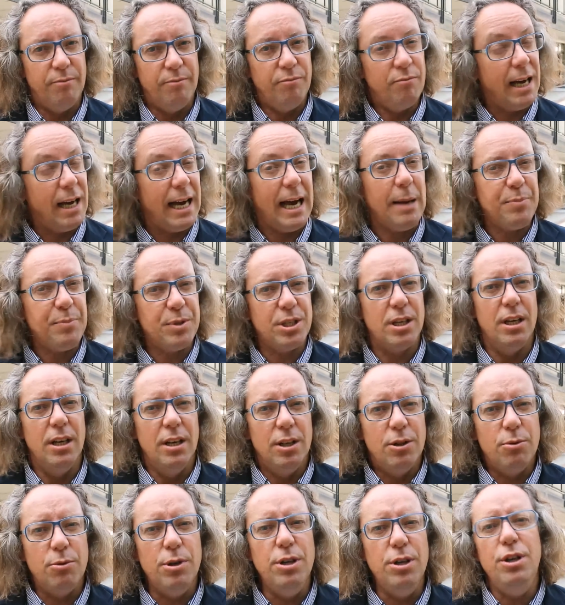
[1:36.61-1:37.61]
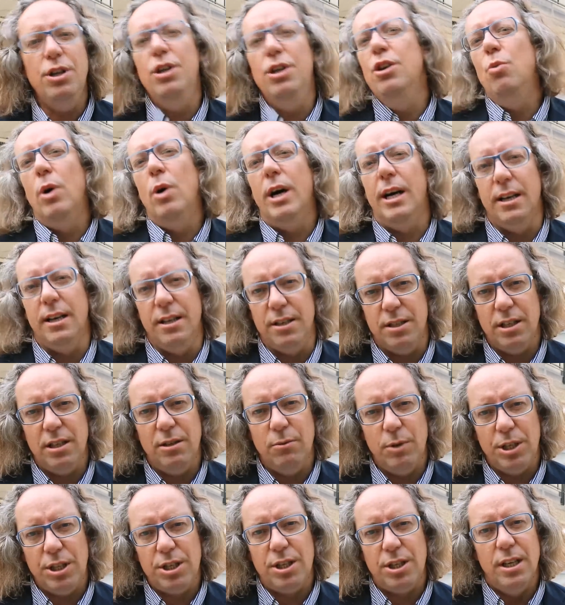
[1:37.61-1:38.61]
Perhaps there are new ways
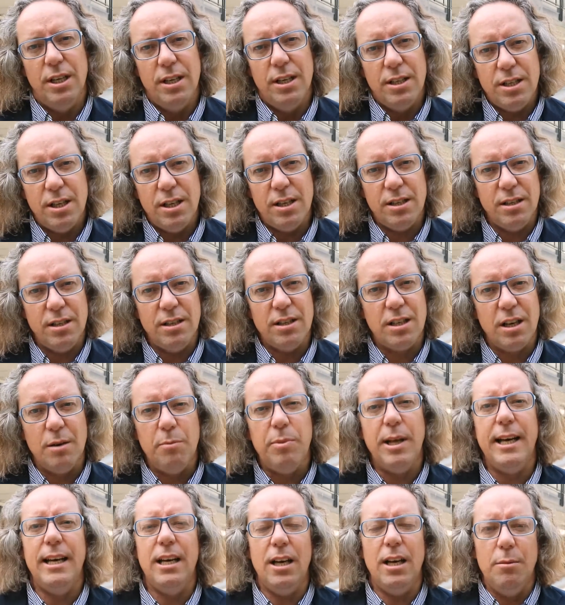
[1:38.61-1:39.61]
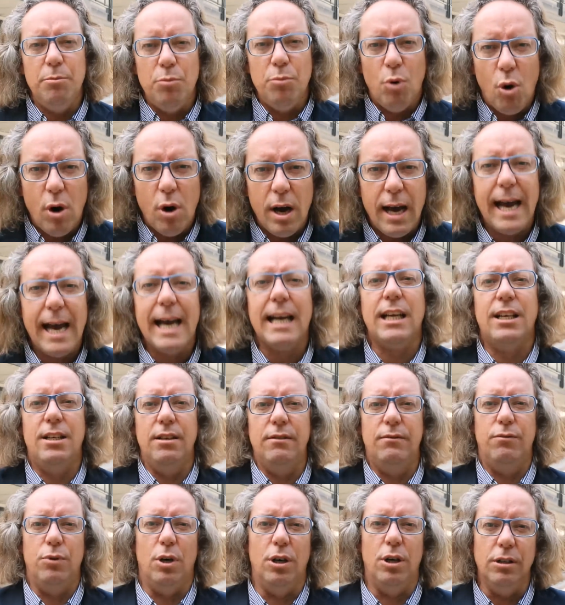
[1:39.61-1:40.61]
in which citizens can play a more
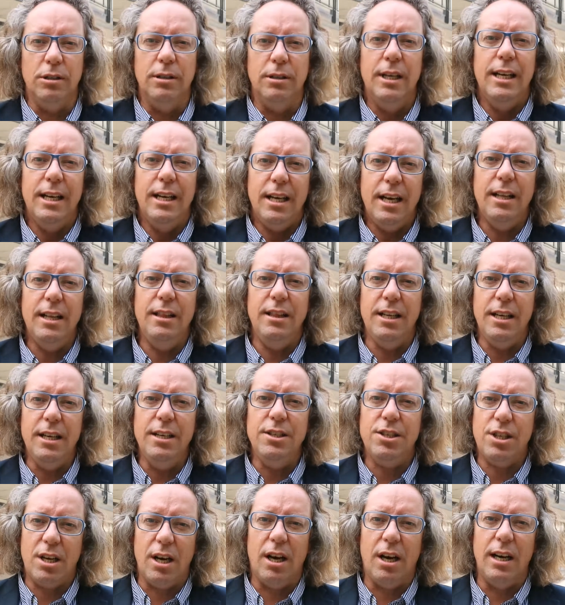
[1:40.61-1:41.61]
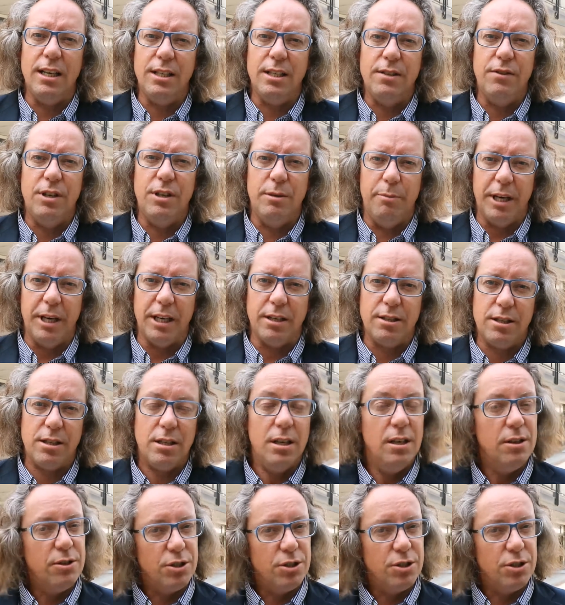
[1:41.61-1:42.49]
active role in these kinds of debates.